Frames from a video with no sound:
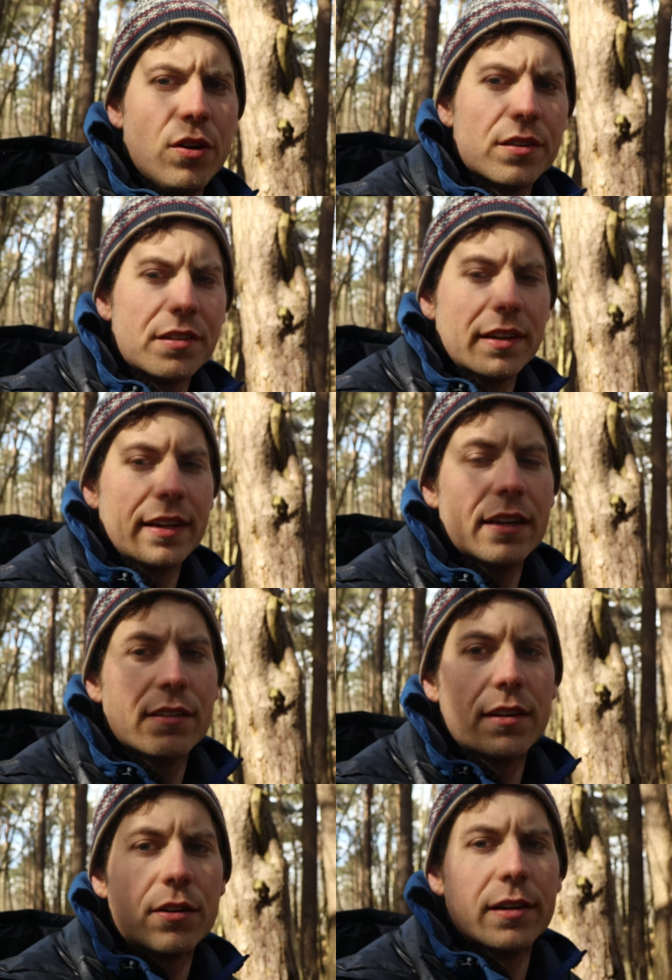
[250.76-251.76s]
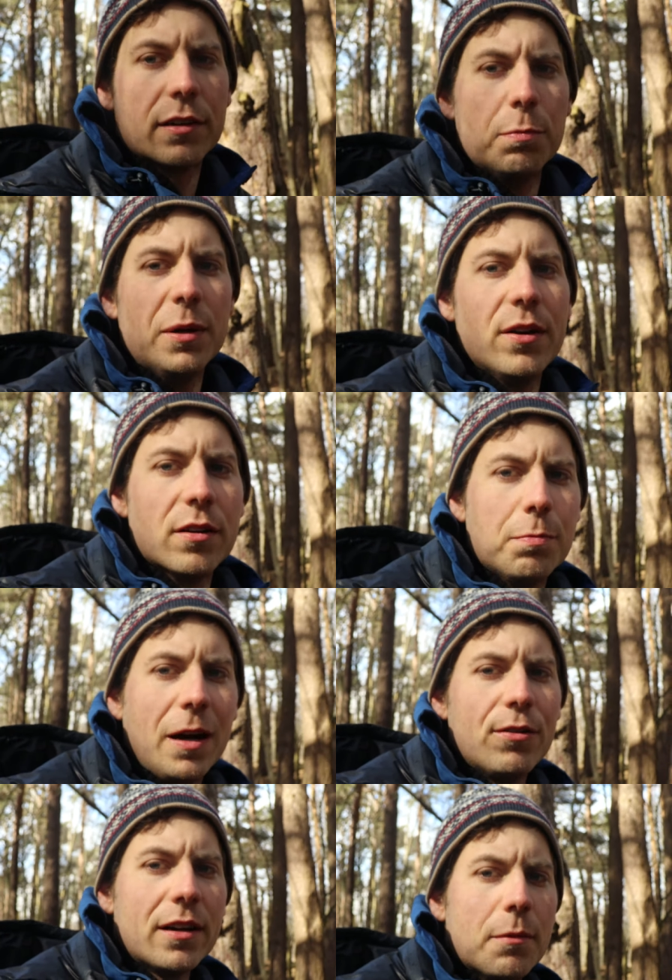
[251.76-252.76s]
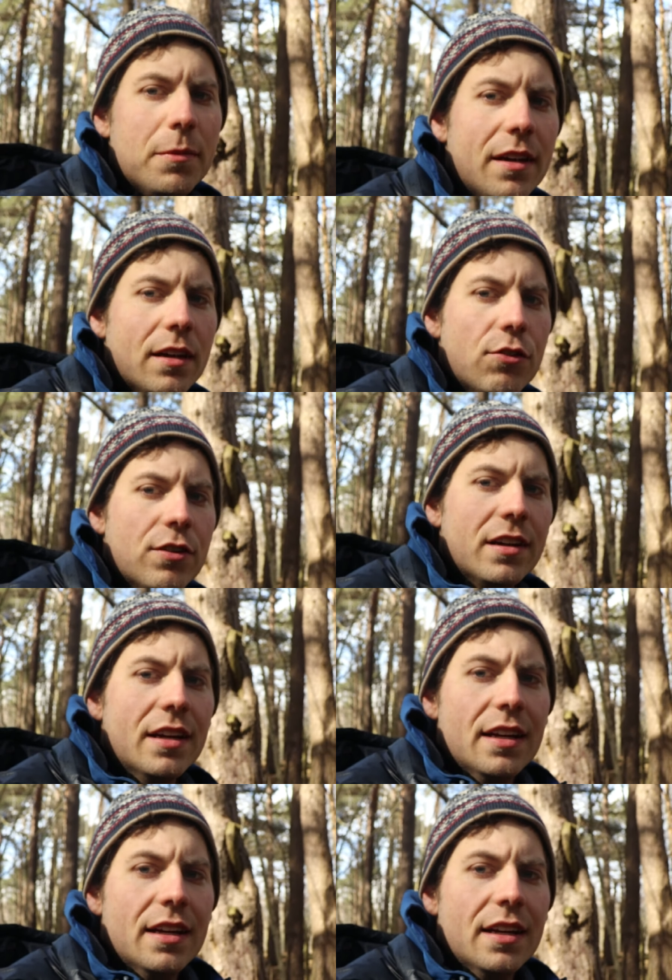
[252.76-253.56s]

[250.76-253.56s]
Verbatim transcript: in all, I'd say it's a good experience. My recommendation